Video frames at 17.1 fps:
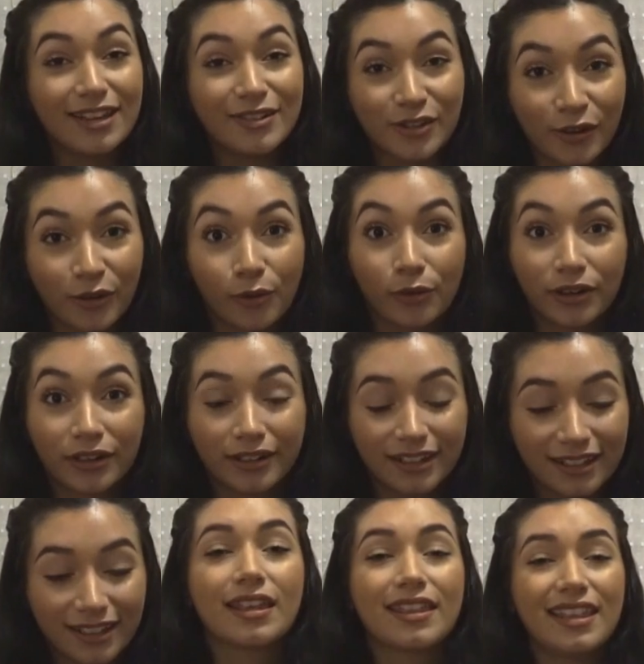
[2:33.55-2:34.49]
in your horn.
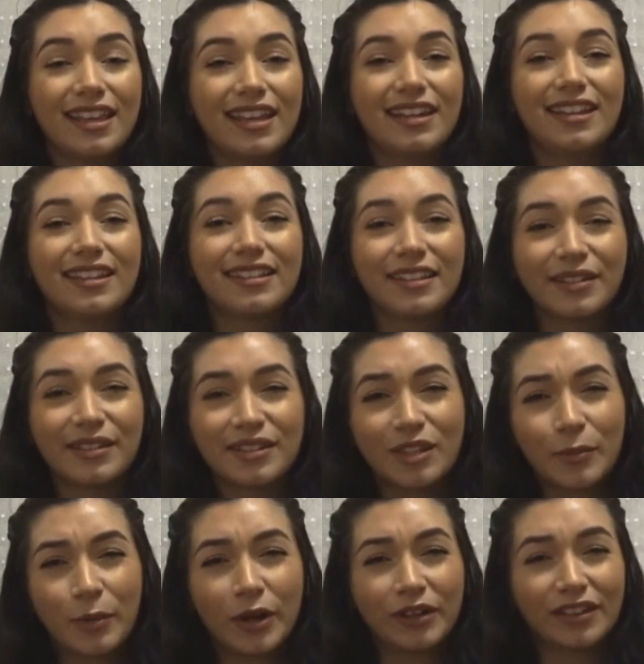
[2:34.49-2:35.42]
Then this is
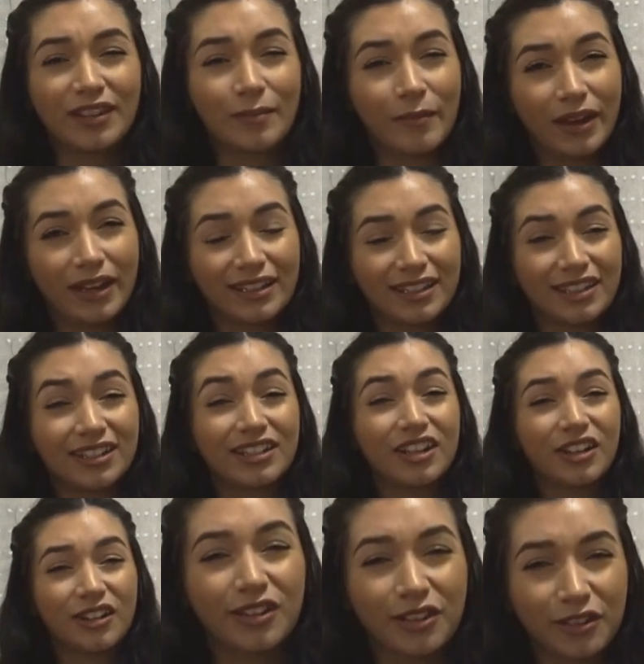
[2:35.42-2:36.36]
the part that might
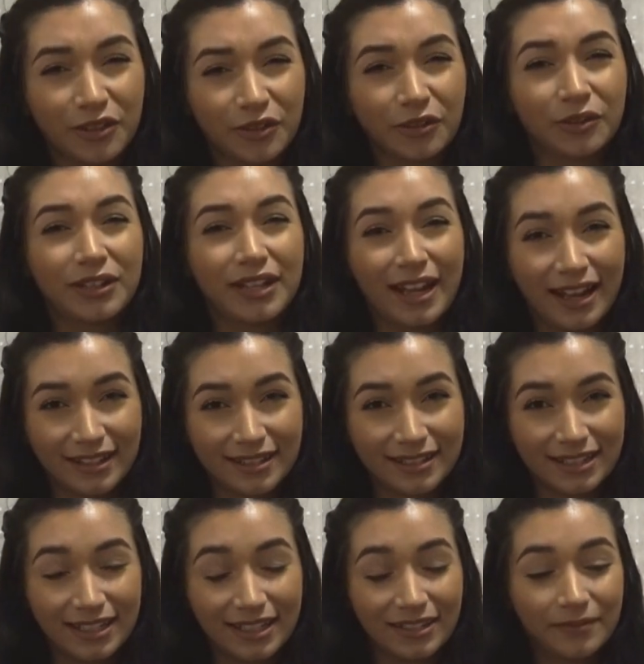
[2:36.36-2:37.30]
get a little
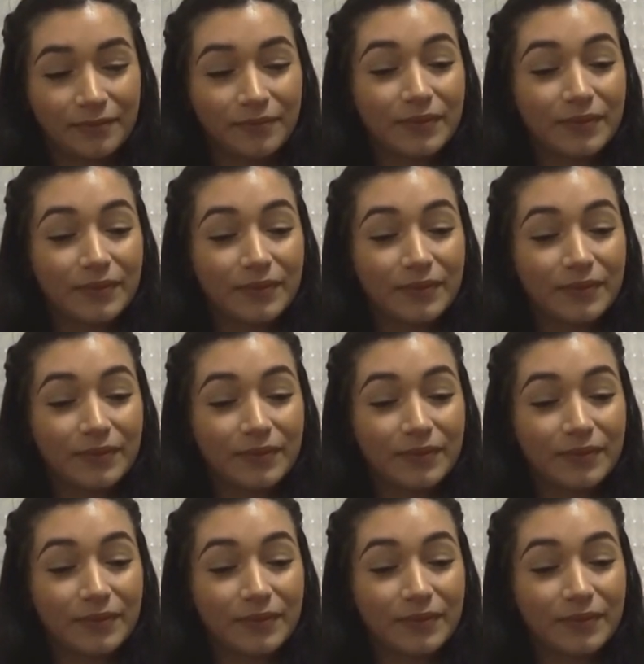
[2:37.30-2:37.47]
nasty.